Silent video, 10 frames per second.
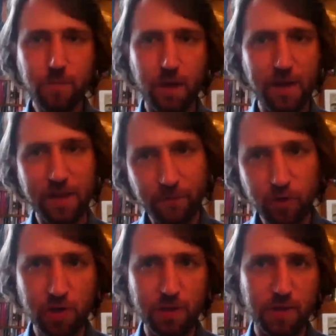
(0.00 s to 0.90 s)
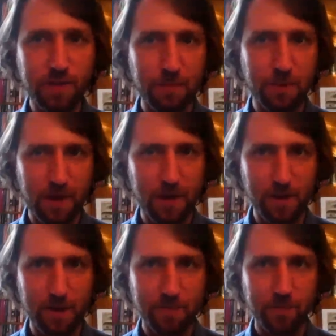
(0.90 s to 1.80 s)
But unfortunately, it happened
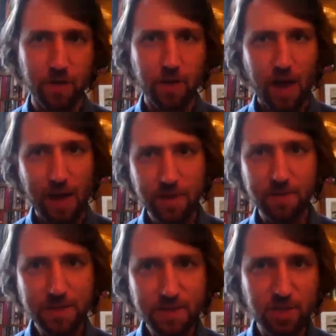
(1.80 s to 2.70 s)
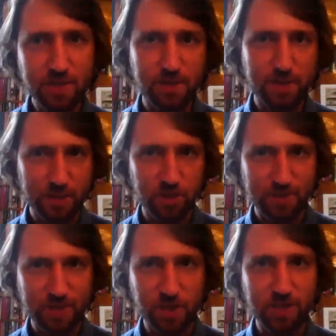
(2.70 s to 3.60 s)
earlier. I mean, this is just a
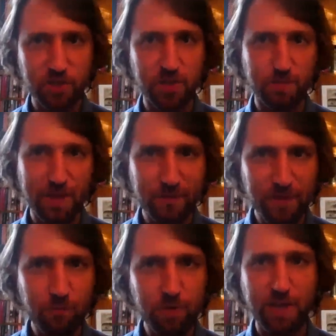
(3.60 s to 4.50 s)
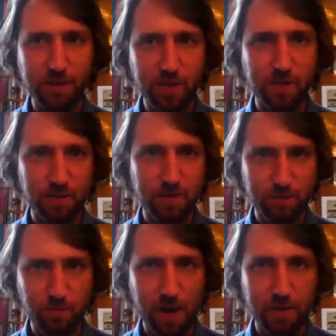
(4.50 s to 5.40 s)
suggestion, but I think we can read it
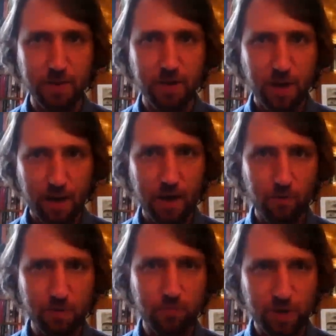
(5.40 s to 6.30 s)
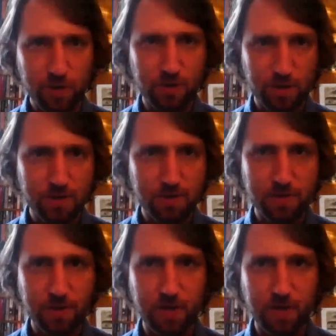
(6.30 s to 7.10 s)
this way when we read his